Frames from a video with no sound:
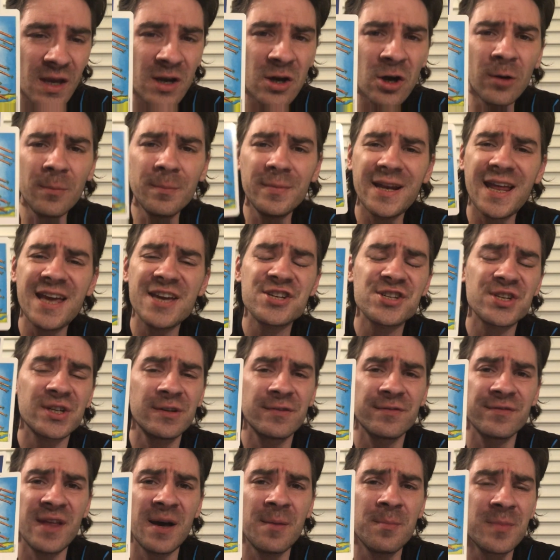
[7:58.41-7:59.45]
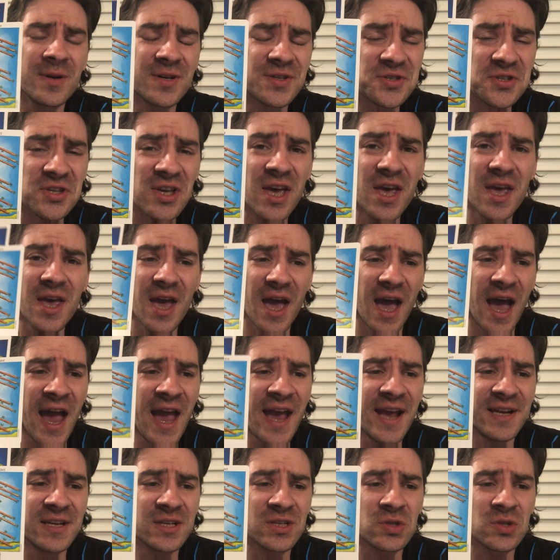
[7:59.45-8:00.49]
combination of numbers
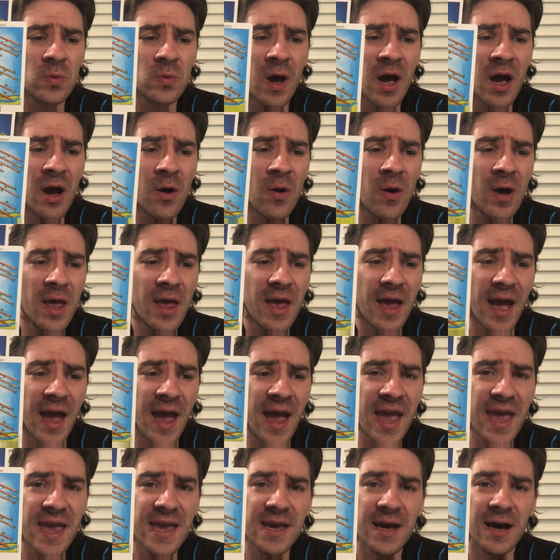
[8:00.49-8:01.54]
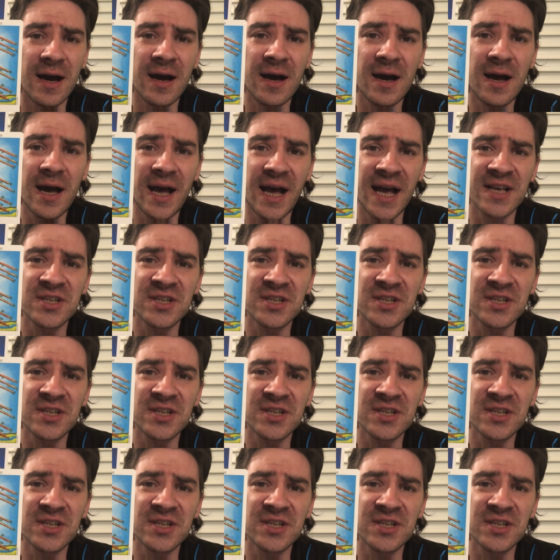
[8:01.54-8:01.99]
and well a, uh,